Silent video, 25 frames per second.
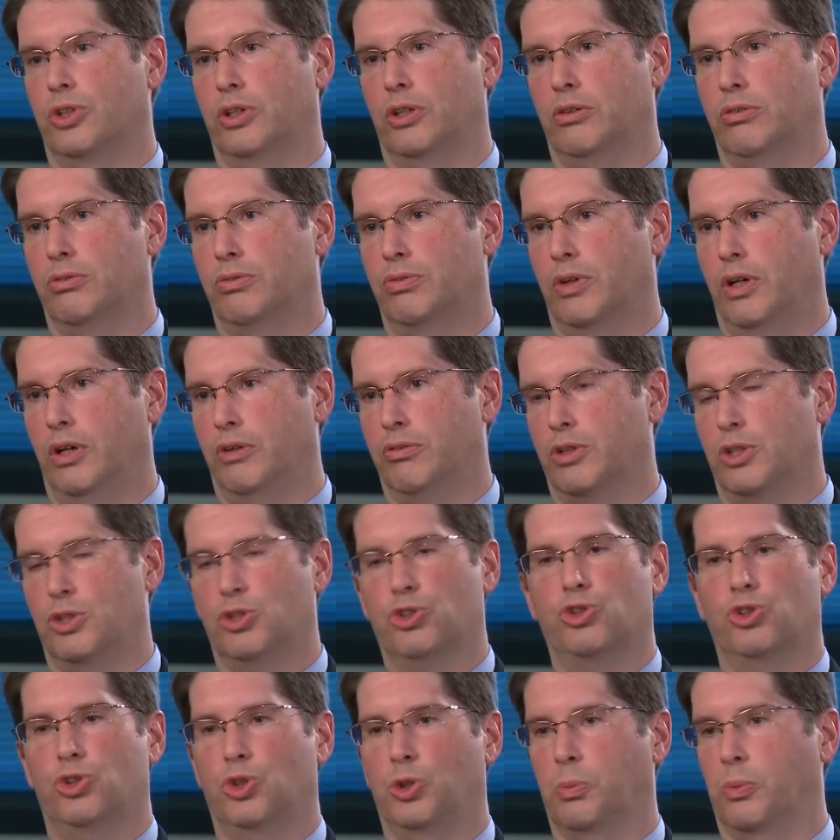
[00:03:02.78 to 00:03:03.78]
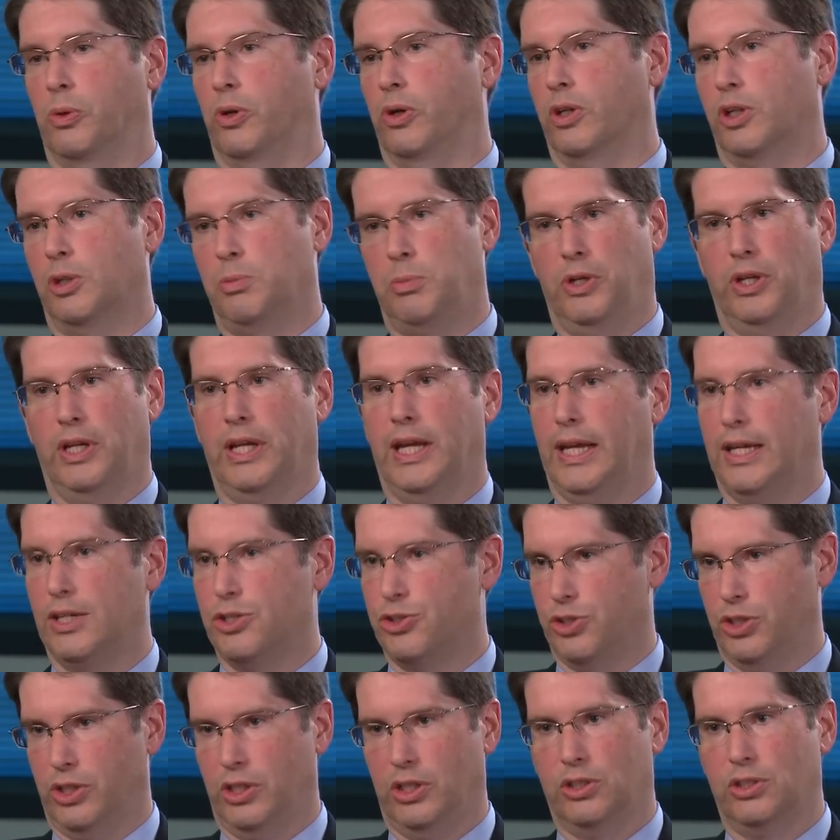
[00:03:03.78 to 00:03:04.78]
of, of consumer
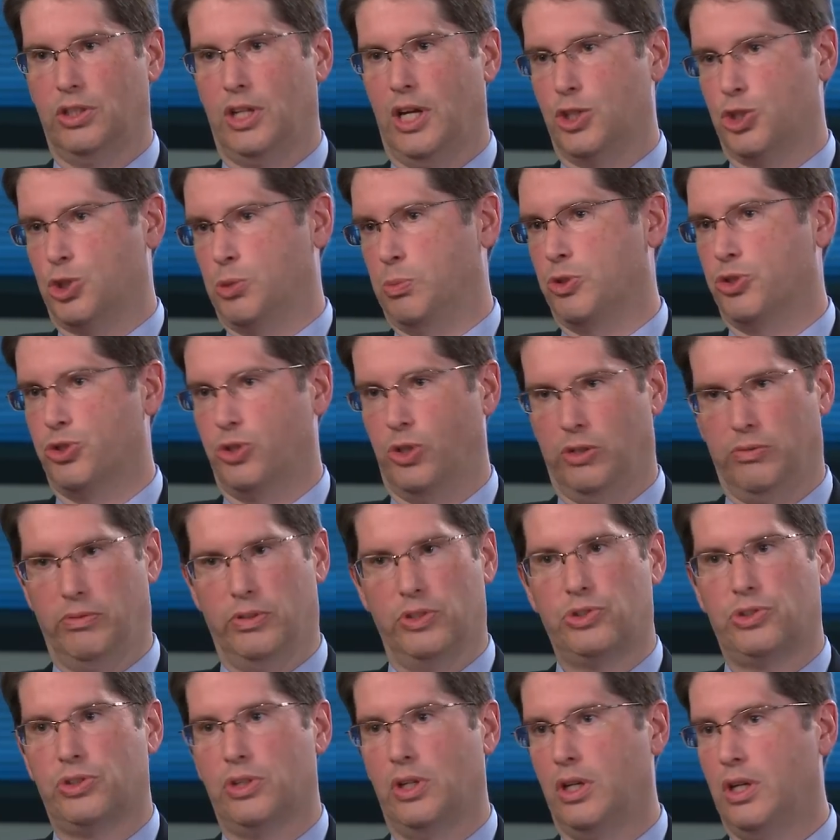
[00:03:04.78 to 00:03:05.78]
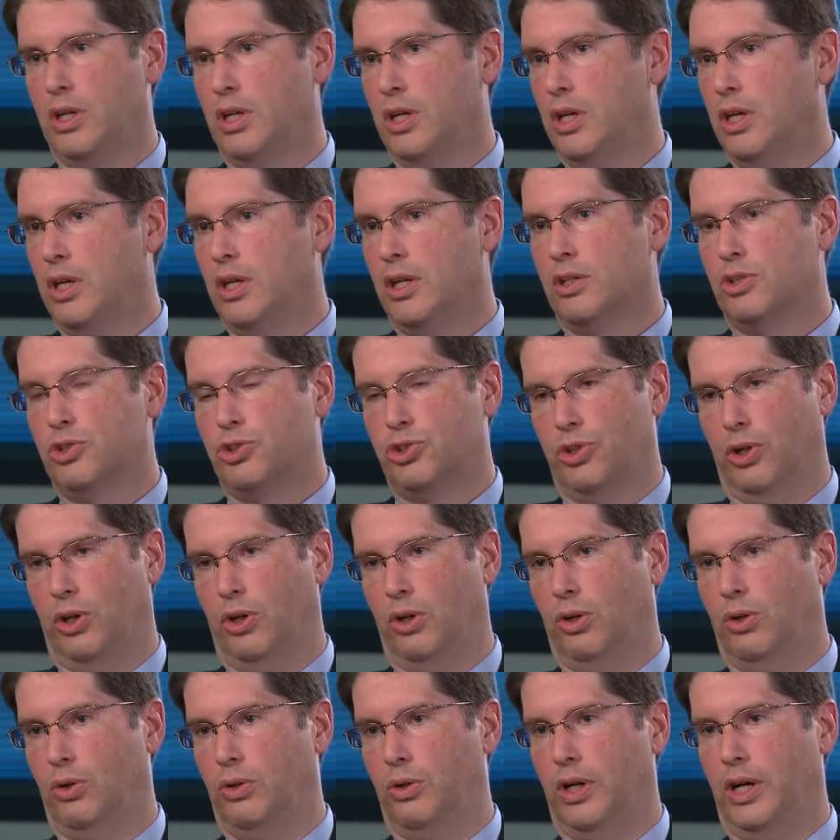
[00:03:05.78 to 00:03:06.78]
communication and customer service.
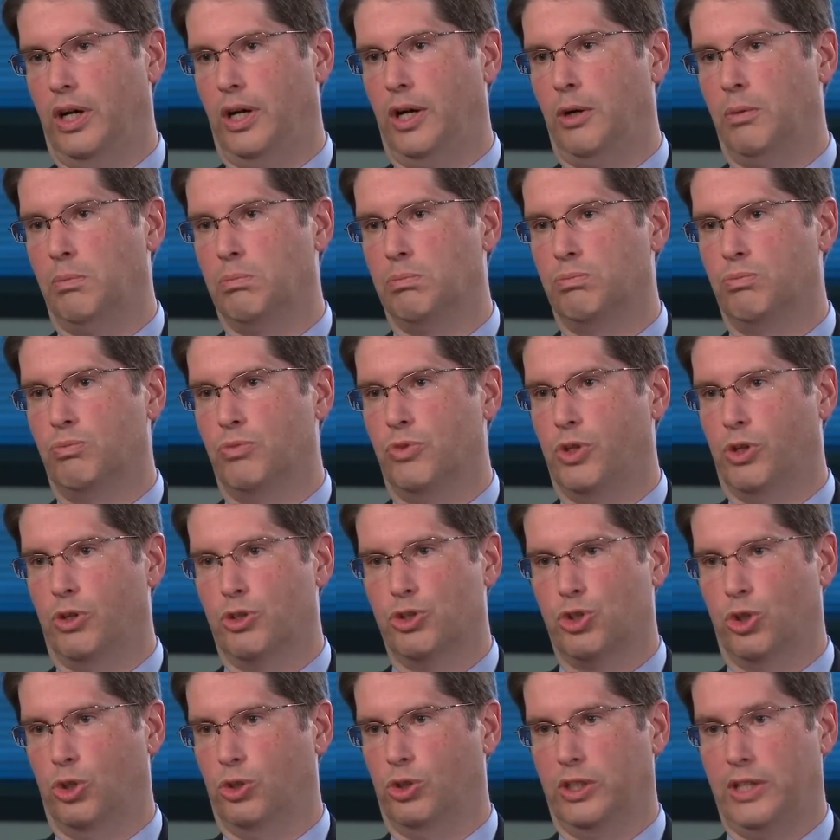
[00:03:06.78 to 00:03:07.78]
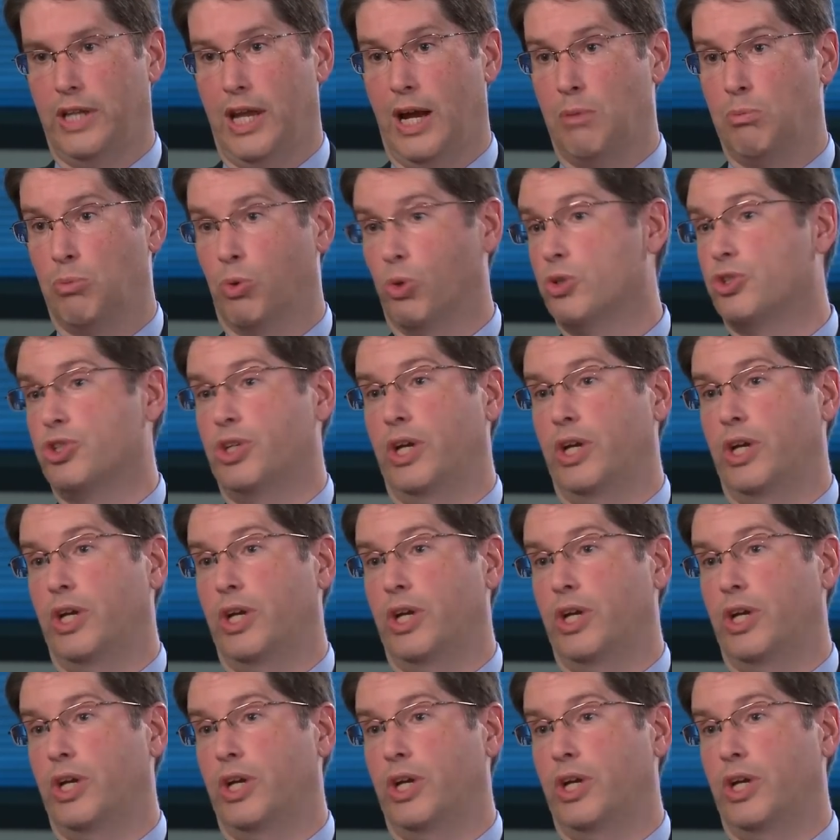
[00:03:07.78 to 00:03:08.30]
So um, there are certainly now more